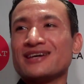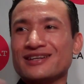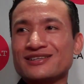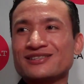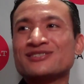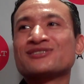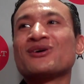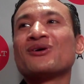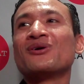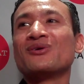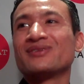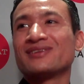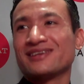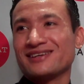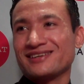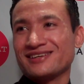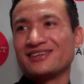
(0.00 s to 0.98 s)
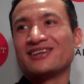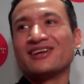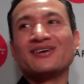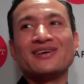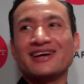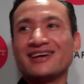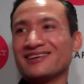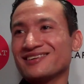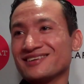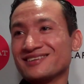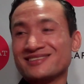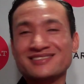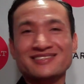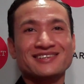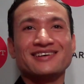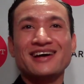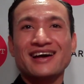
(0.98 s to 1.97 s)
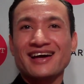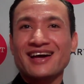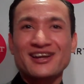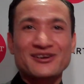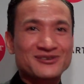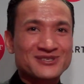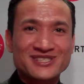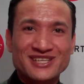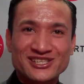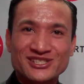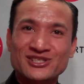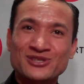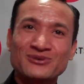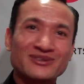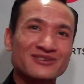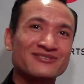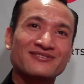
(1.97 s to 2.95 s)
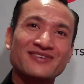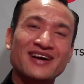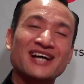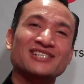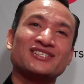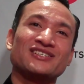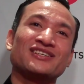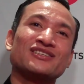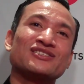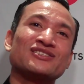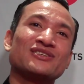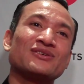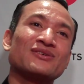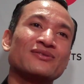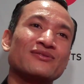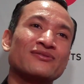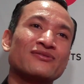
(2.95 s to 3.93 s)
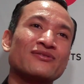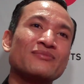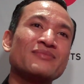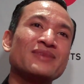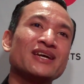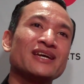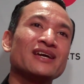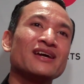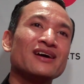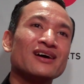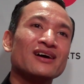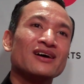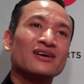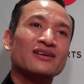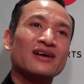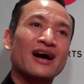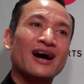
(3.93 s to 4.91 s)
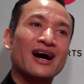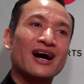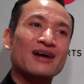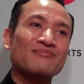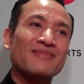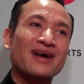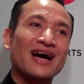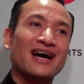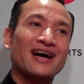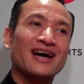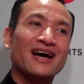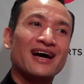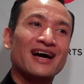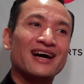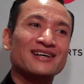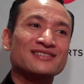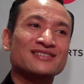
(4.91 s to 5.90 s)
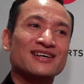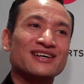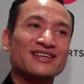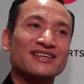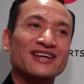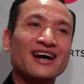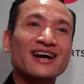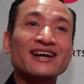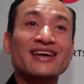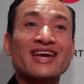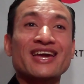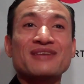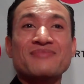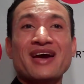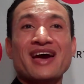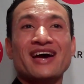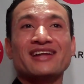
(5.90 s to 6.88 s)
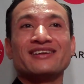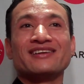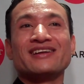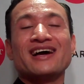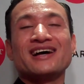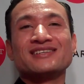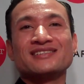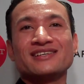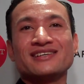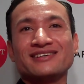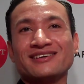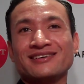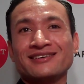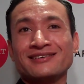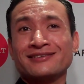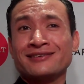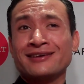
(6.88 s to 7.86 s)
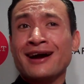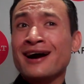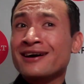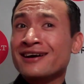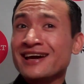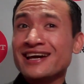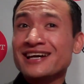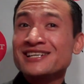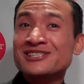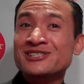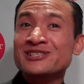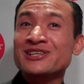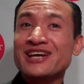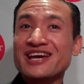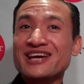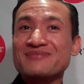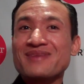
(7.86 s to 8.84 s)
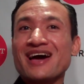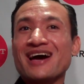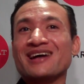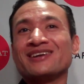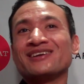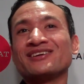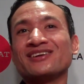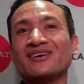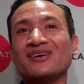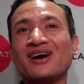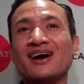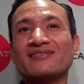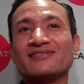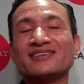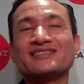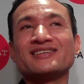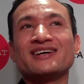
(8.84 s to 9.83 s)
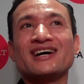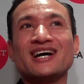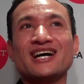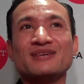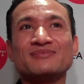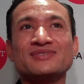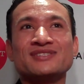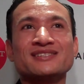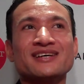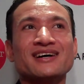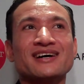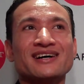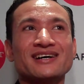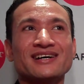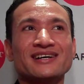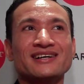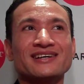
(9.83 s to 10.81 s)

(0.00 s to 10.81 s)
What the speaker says: it's told in its a heterosexual fashion, and so for me, as a young gay man and as a young Asian gay man, oftentimes